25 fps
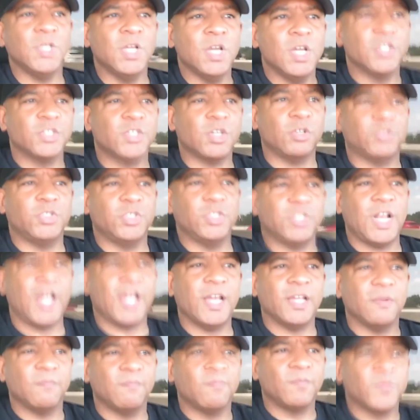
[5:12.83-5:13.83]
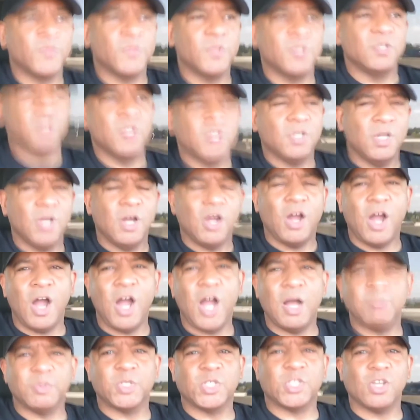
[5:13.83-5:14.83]
So she's like,
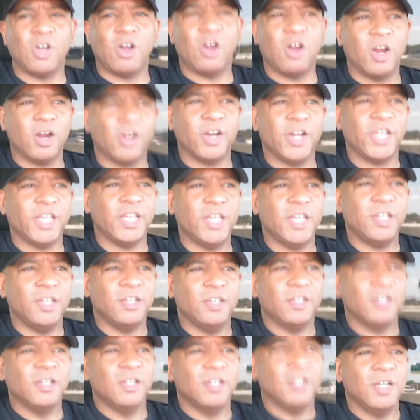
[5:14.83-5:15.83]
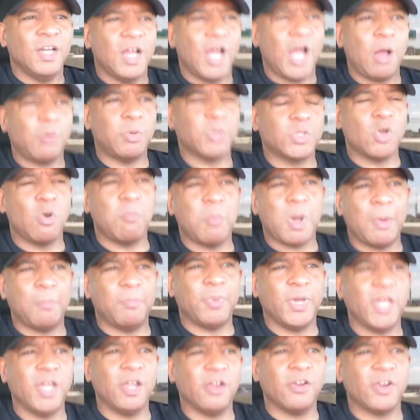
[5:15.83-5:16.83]
I'm sorry, I was on my
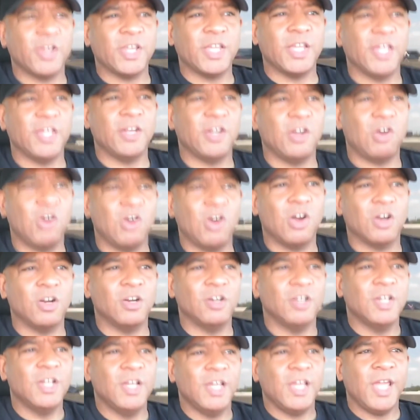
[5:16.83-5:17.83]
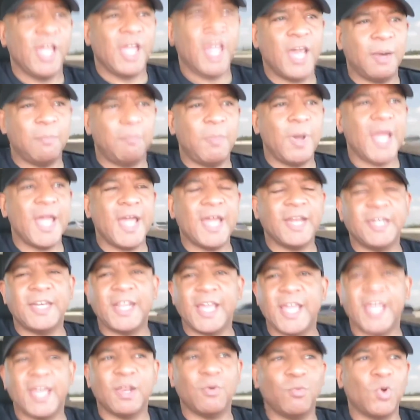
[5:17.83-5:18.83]
period, or had a bad
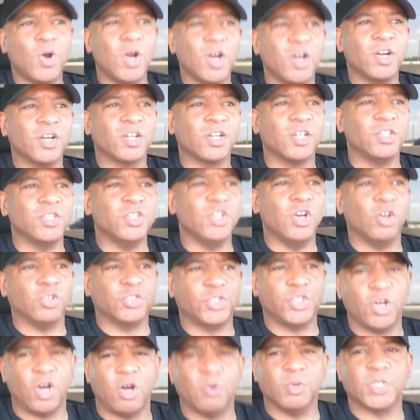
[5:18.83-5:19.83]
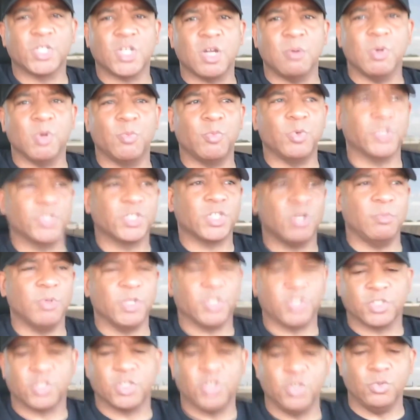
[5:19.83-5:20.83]
day at work, or she always come up with some
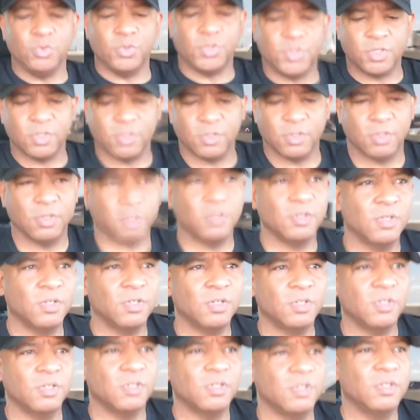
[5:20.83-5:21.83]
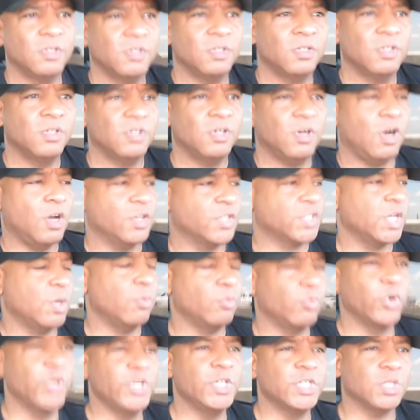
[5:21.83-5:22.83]
excuse or
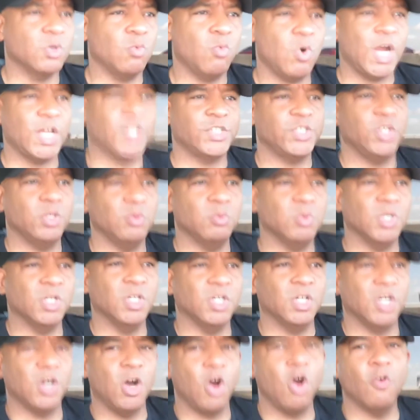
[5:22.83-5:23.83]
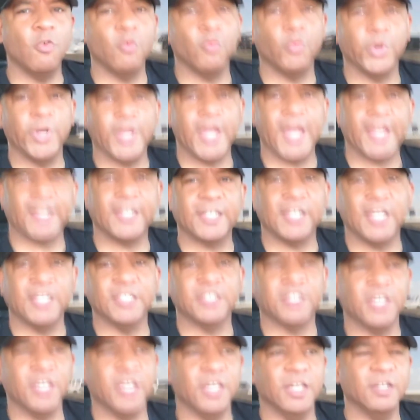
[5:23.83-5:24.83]
some reason why she would overreact
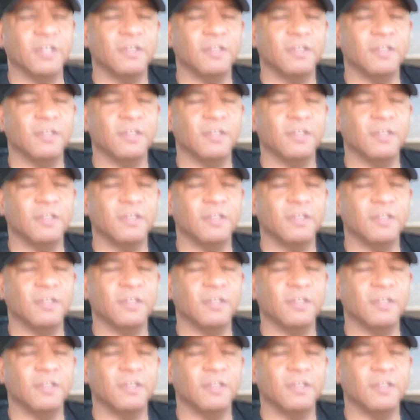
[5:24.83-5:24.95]
like that.